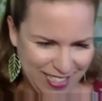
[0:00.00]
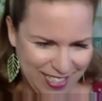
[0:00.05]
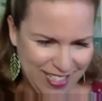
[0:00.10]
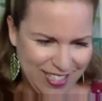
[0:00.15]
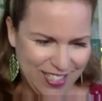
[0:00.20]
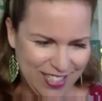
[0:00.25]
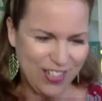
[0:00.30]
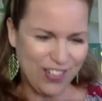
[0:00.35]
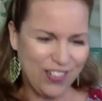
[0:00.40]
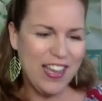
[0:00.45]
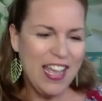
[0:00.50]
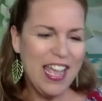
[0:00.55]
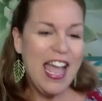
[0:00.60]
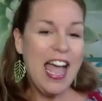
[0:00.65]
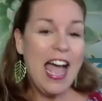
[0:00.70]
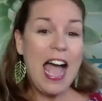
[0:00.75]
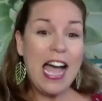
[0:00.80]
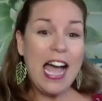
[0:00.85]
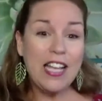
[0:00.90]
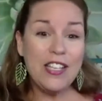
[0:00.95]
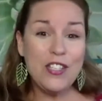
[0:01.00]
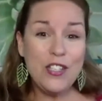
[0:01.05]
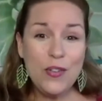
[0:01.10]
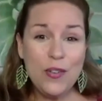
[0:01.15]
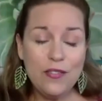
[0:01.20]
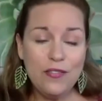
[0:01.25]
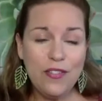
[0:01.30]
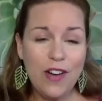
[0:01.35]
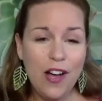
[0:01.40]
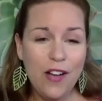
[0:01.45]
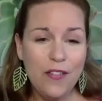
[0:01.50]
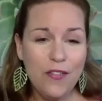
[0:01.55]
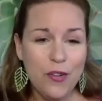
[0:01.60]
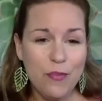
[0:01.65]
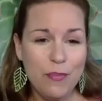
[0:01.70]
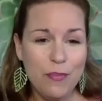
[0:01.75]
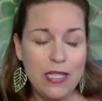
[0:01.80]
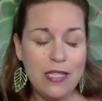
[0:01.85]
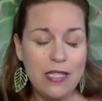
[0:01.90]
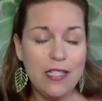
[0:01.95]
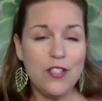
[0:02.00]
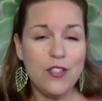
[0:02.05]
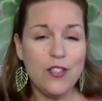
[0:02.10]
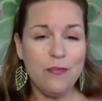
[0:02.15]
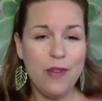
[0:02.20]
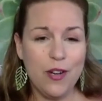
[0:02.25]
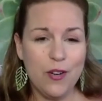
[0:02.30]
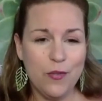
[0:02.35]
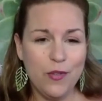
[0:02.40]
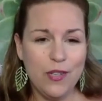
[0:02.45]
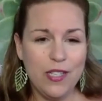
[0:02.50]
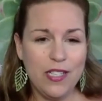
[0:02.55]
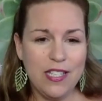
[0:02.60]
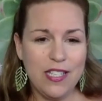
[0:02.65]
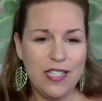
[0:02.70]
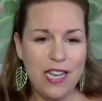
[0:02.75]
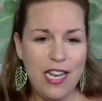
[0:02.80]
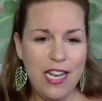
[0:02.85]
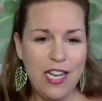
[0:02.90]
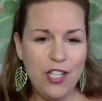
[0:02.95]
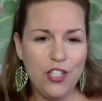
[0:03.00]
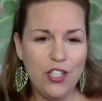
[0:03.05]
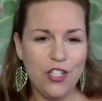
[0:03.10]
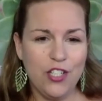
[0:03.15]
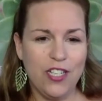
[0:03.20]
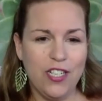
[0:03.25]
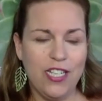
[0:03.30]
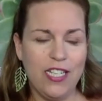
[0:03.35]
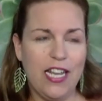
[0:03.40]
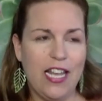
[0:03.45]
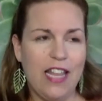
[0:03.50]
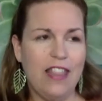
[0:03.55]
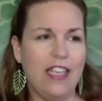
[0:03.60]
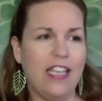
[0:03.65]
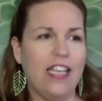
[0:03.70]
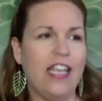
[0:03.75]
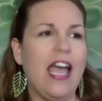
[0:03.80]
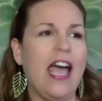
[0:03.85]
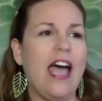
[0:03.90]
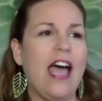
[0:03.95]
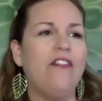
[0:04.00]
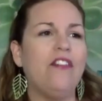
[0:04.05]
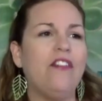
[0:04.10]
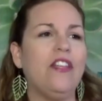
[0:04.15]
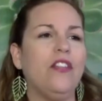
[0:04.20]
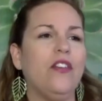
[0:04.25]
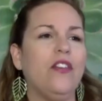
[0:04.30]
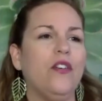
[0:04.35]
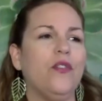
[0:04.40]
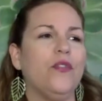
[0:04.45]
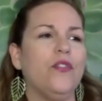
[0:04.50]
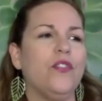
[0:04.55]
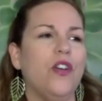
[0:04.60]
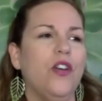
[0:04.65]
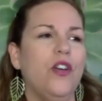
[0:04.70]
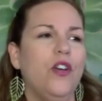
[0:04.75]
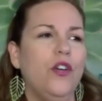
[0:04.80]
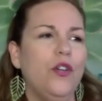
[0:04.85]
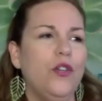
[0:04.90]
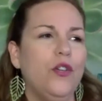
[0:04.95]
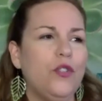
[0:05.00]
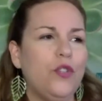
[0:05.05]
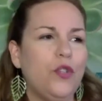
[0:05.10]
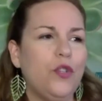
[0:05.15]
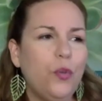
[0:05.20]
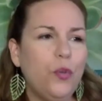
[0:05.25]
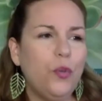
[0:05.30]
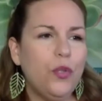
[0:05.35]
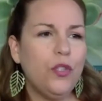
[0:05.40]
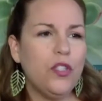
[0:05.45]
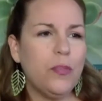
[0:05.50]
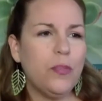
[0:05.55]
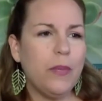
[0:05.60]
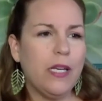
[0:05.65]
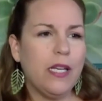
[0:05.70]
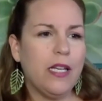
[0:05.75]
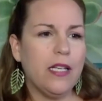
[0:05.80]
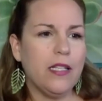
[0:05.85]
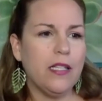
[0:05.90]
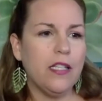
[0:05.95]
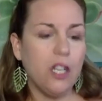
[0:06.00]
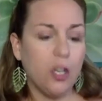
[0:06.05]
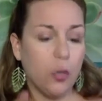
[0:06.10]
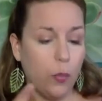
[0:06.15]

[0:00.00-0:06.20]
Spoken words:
So as you evolve your business, no matter what stage you're in, I think having those tools, because look,